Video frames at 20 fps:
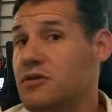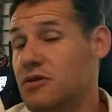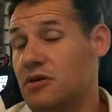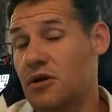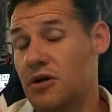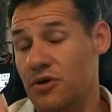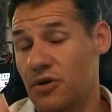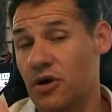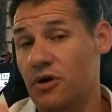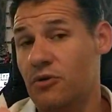
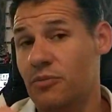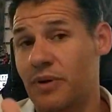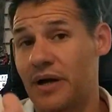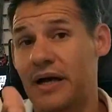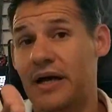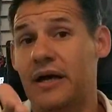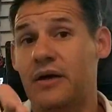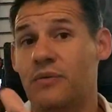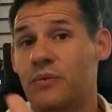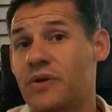Autobot.
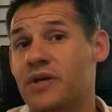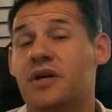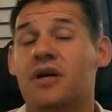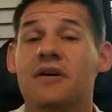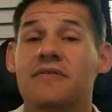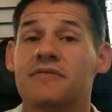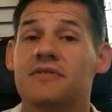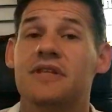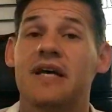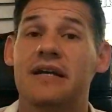And we
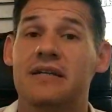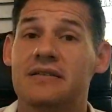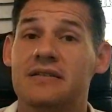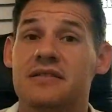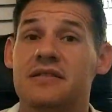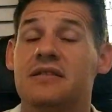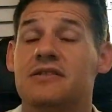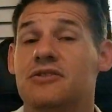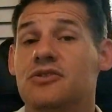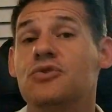covered that in
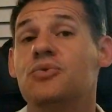scene 2.